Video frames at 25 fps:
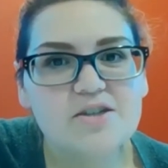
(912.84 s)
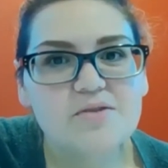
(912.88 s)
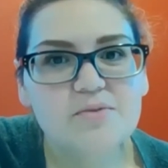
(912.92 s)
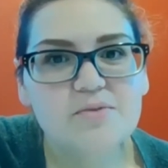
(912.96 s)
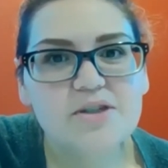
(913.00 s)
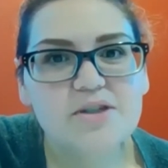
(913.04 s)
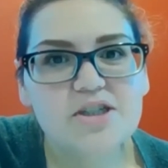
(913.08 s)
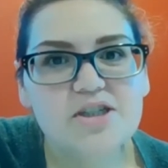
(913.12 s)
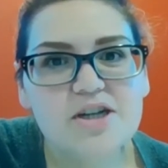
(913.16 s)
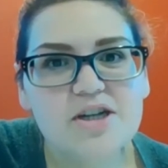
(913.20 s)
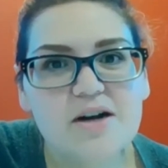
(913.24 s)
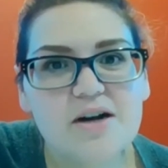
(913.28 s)
I
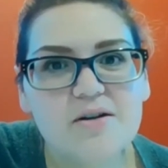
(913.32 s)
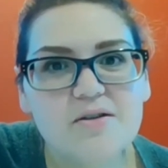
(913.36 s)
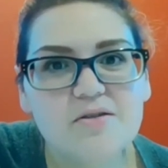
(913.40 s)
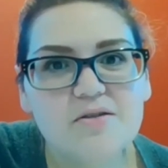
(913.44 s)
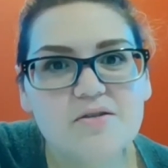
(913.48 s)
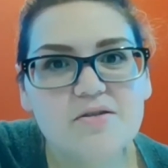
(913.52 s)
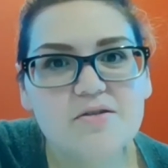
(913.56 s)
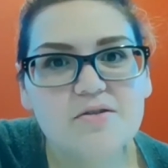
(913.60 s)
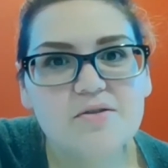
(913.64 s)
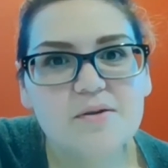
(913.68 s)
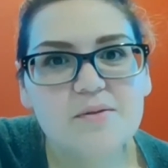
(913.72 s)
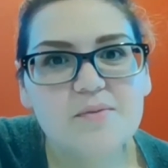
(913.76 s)
just reached out
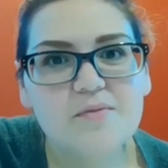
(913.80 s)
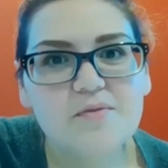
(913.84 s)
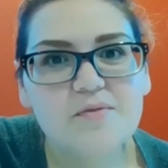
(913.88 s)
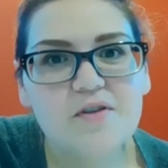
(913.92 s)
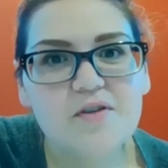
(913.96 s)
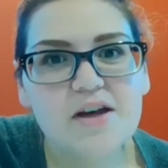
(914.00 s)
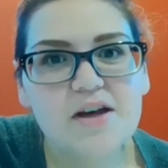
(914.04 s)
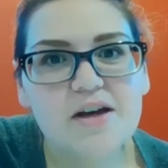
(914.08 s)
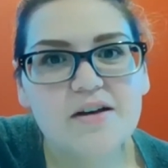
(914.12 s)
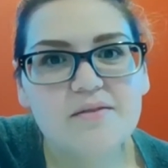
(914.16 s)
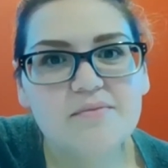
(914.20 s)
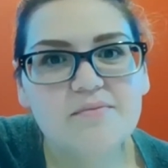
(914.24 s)
to
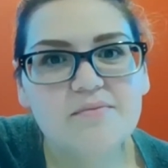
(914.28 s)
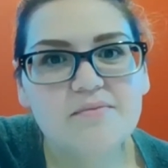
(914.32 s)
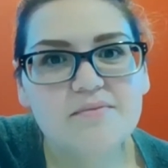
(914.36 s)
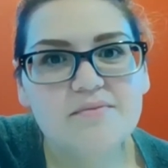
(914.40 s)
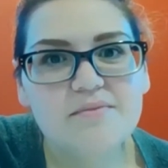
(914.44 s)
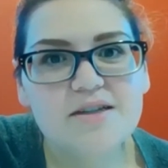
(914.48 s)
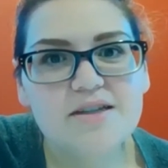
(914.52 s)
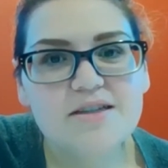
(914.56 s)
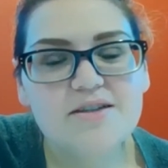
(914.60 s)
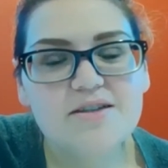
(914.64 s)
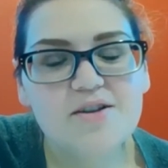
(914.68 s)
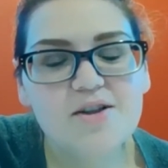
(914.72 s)
him via
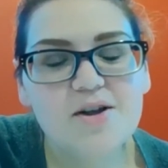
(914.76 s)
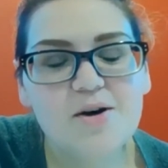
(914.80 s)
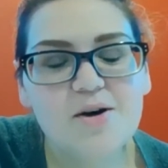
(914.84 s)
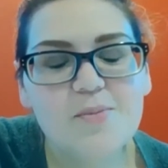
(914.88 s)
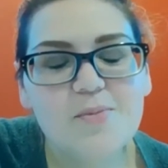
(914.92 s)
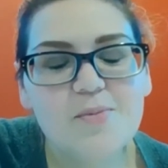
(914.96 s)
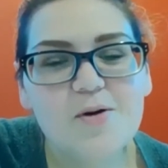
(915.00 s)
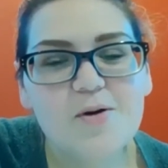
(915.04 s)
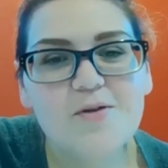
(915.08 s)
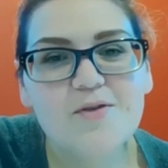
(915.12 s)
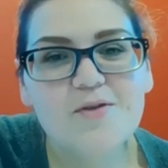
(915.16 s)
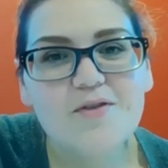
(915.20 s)
his
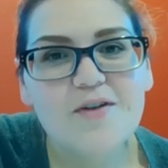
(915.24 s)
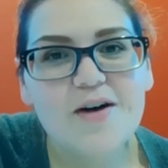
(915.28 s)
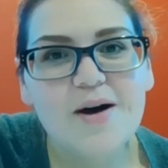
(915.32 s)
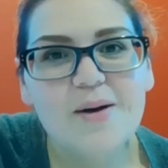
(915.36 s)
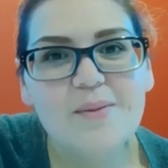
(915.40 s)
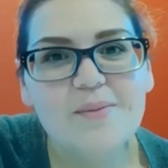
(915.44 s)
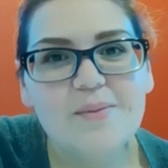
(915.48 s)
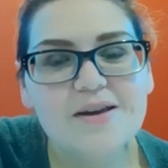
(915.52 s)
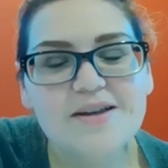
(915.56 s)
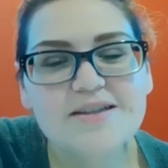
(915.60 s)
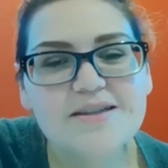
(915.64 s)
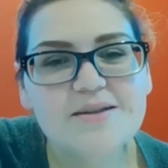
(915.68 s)
Zillow
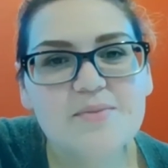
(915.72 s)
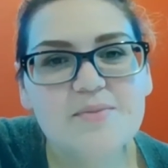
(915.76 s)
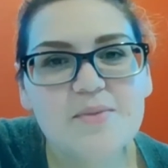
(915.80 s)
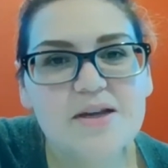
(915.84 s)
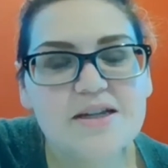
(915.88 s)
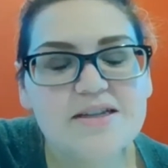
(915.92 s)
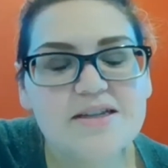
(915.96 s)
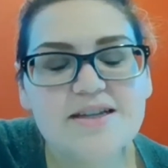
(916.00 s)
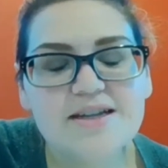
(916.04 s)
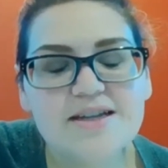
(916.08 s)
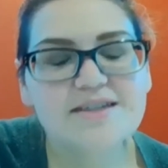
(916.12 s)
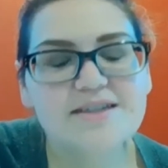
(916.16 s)
profile because it
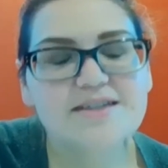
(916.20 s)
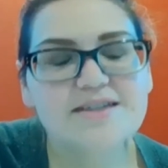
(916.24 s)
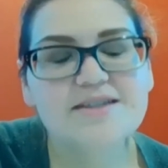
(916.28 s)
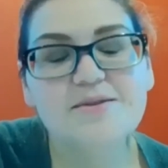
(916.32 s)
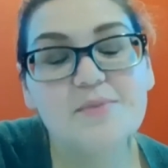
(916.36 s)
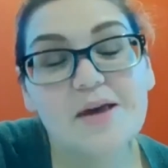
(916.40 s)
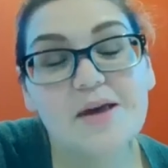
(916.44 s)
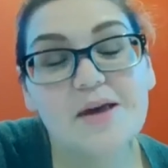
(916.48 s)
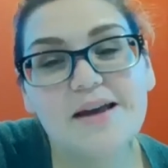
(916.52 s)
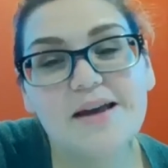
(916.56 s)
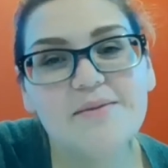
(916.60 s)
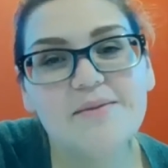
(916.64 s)
made sense
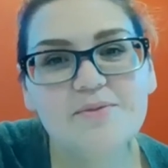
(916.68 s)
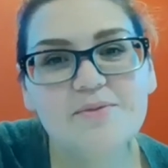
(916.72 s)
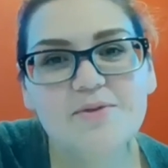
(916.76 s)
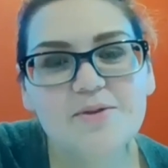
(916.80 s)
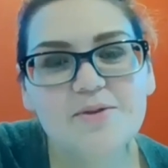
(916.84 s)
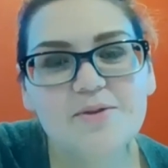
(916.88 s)
to me.